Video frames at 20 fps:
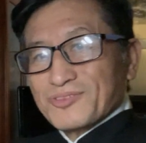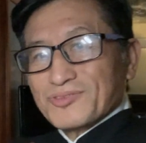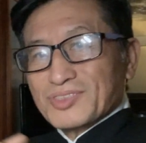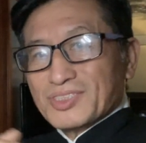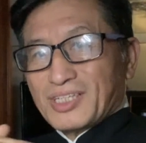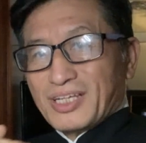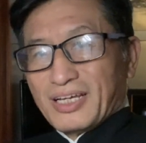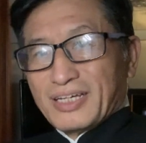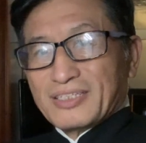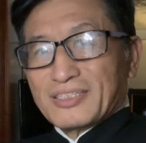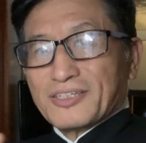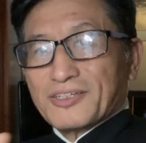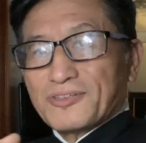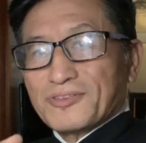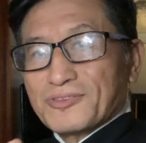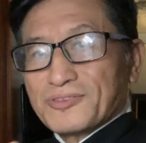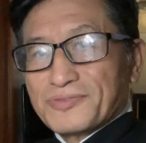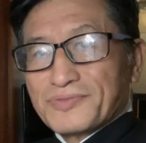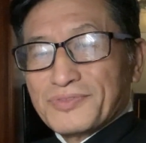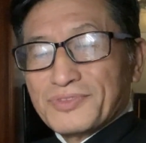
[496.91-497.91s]

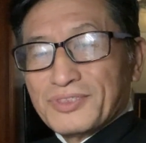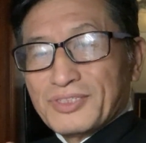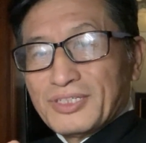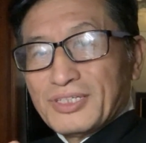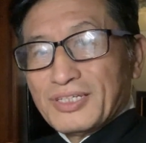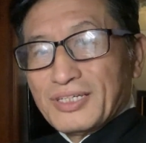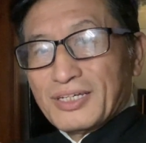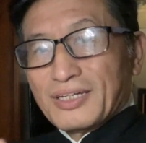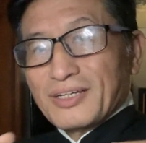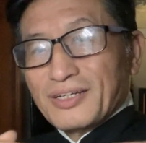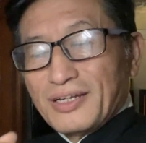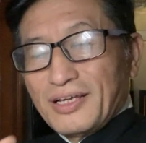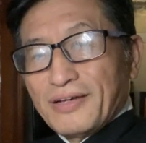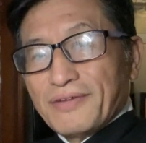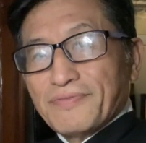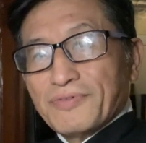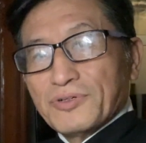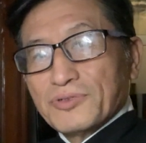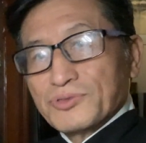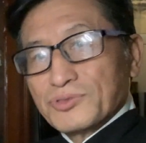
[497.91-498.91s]
technical
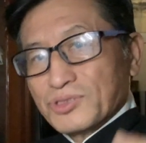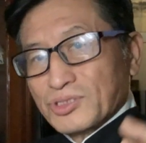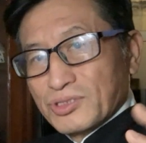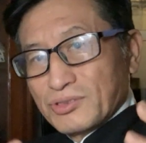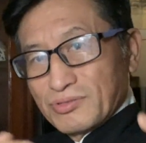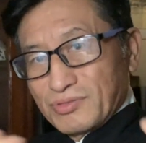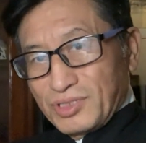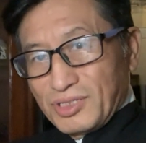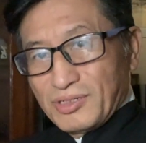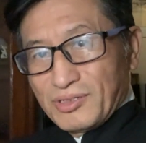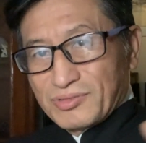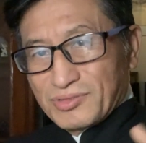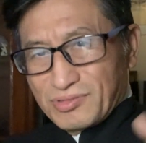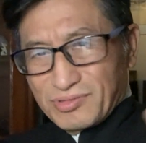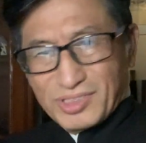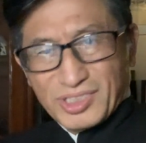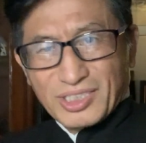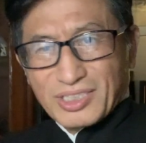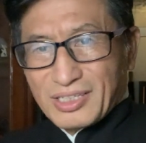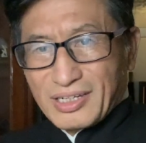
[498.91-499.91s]
levels
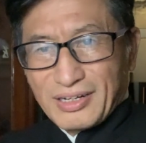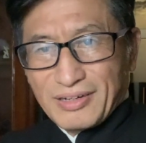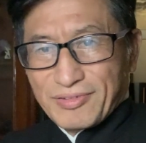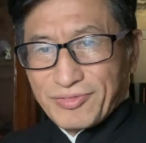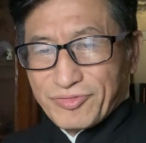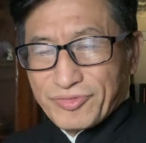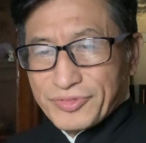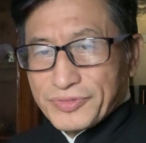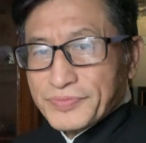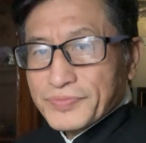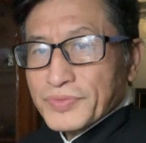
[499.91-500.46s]
stuff,